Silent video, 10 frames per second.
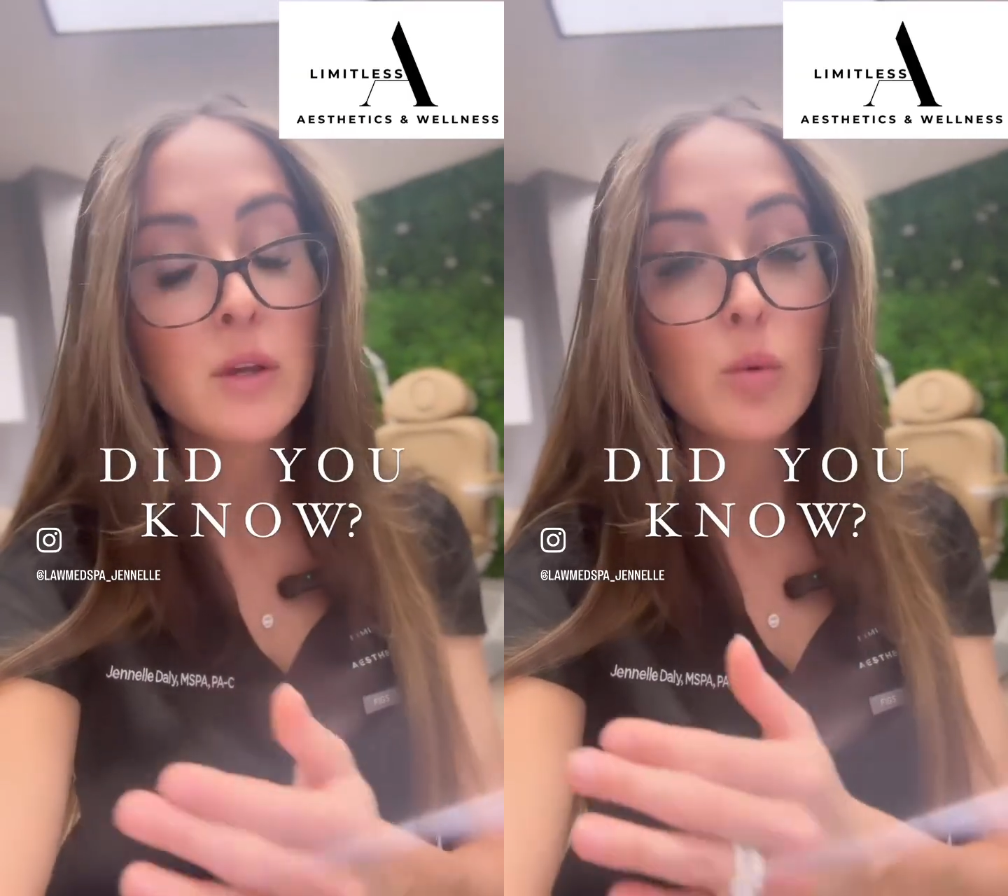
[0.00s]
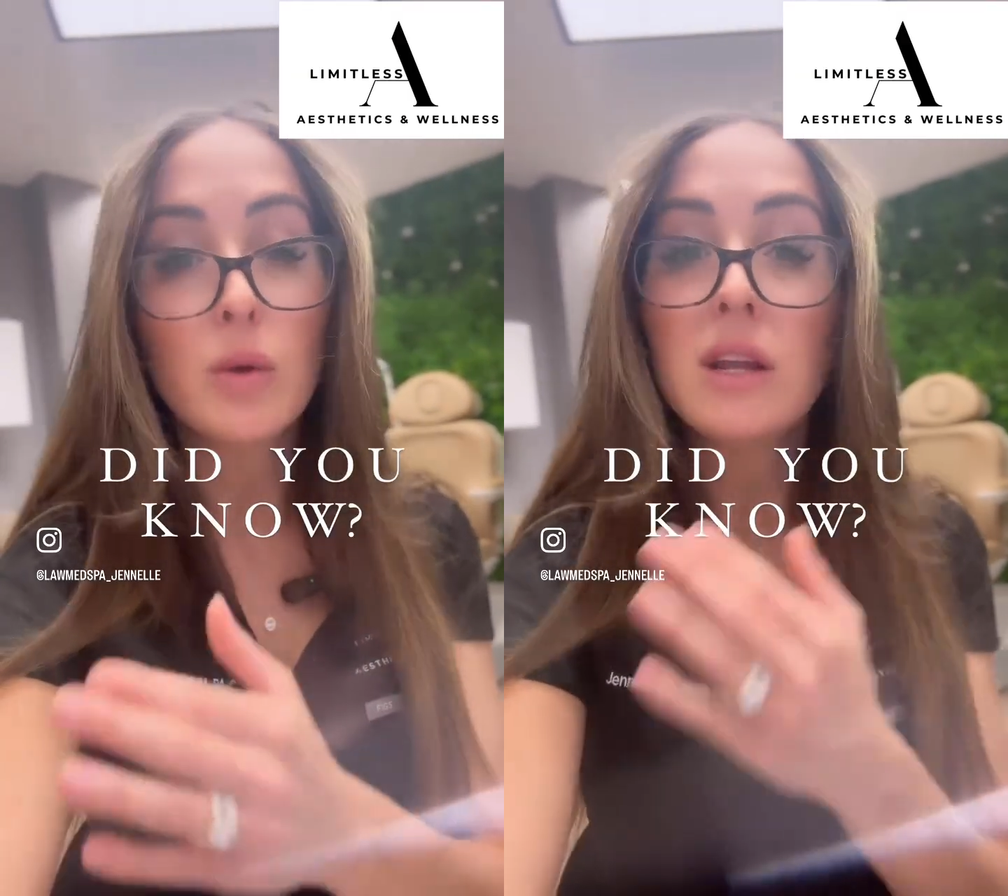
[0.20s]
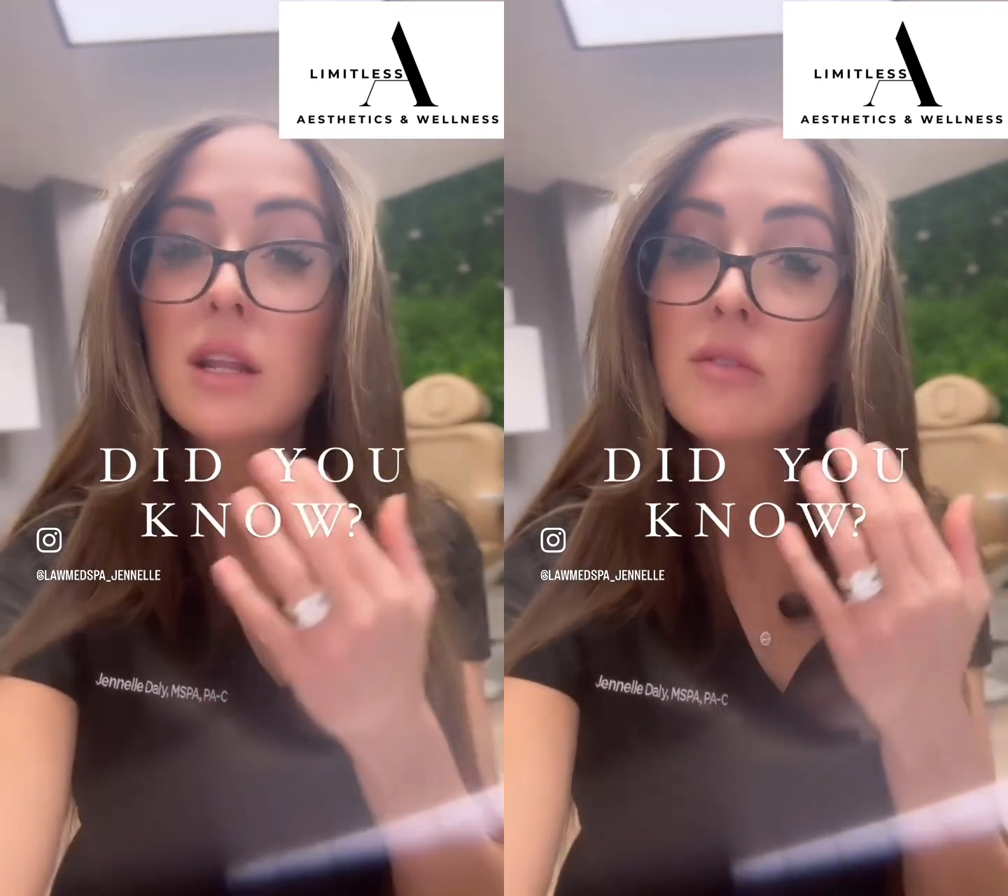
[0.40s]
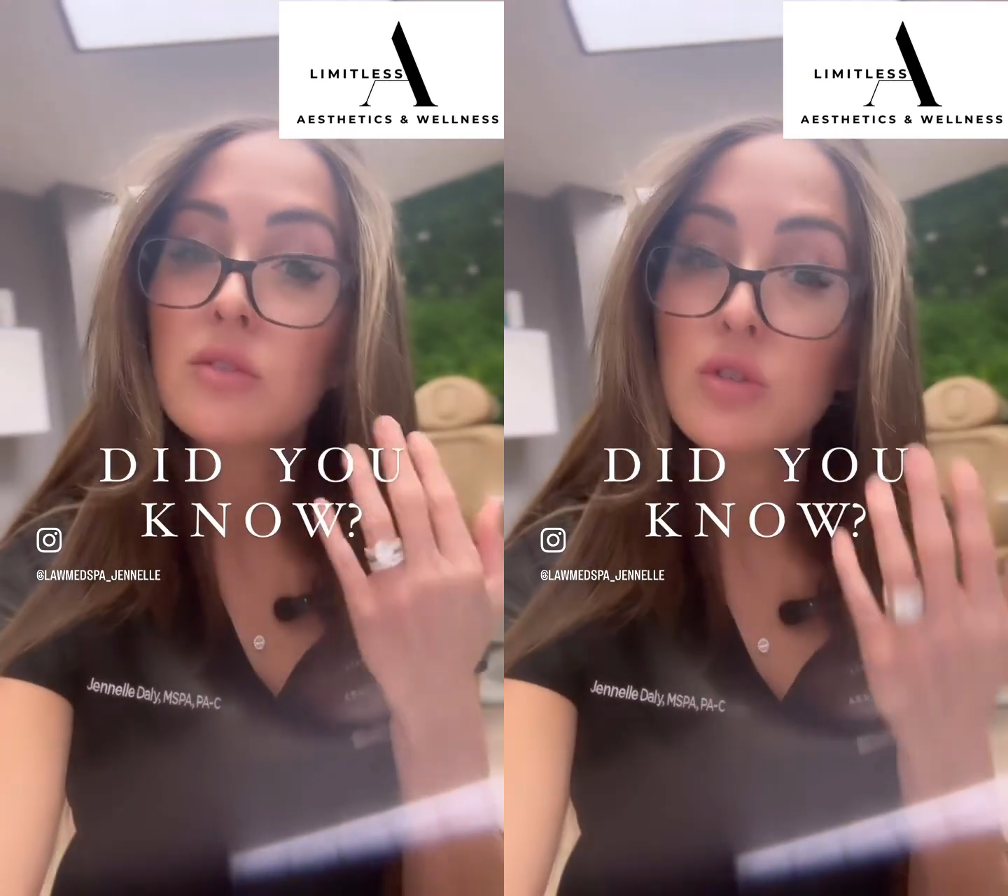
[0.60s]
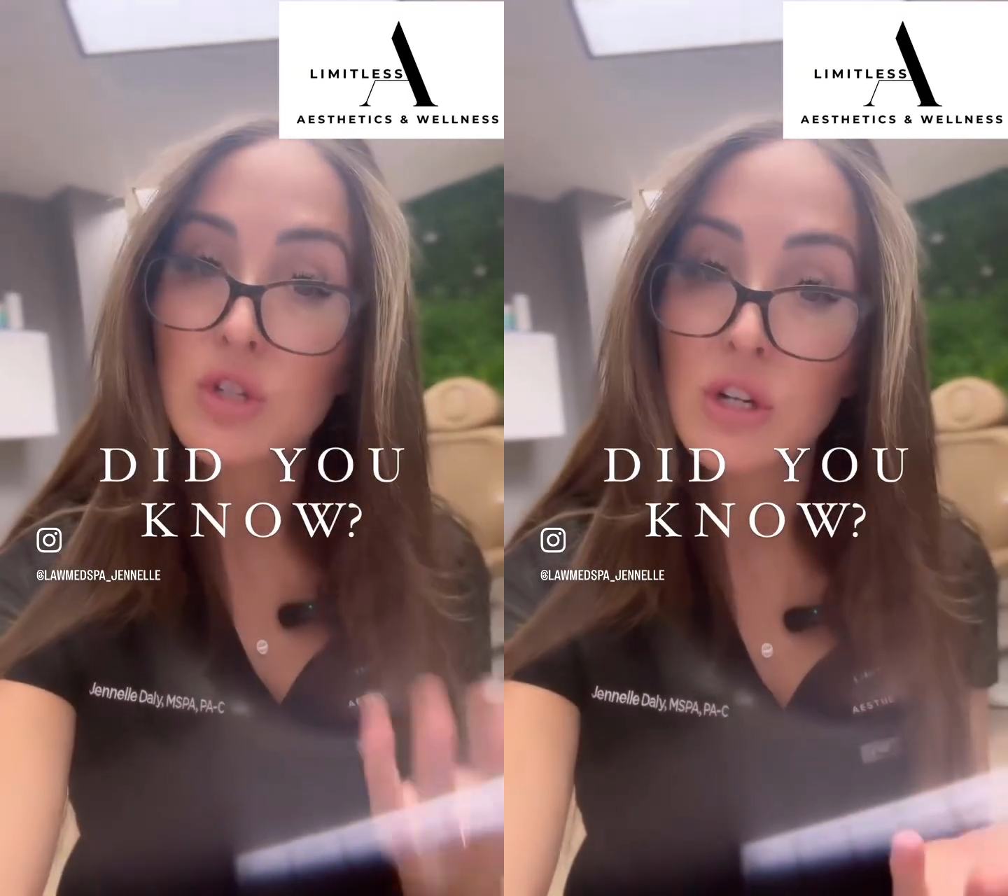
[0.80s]
We can even
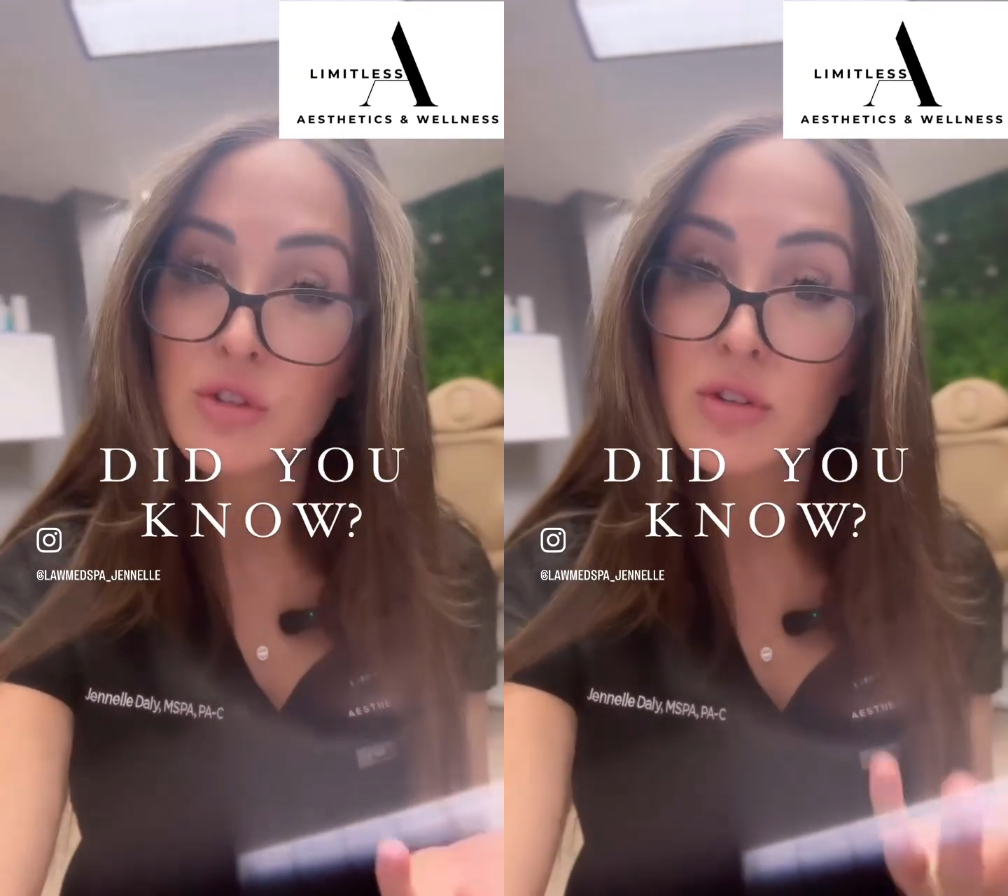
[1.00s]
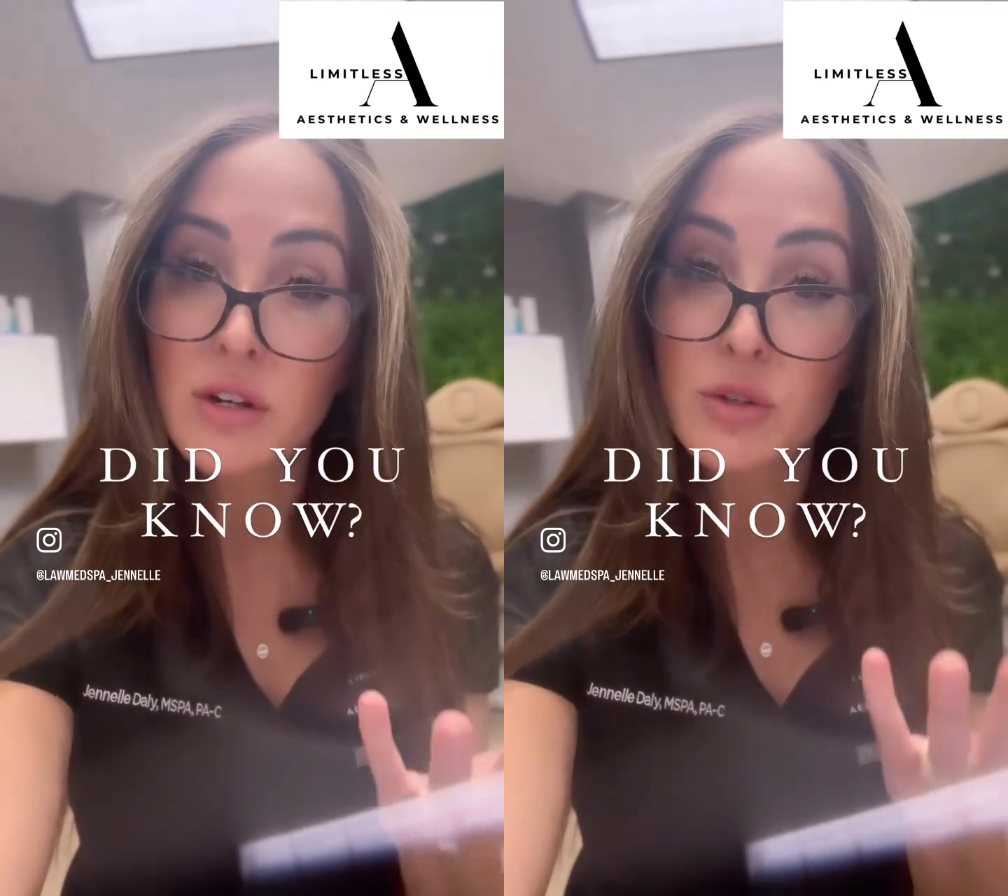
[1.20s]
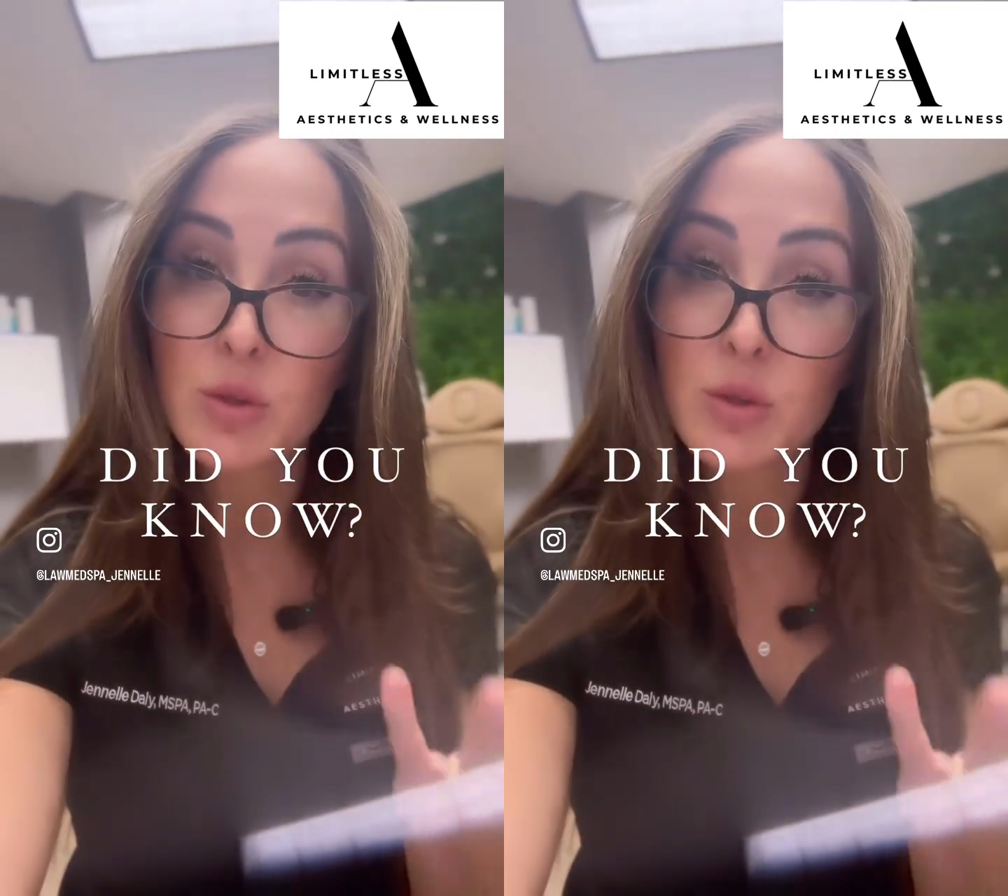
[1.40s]
do children under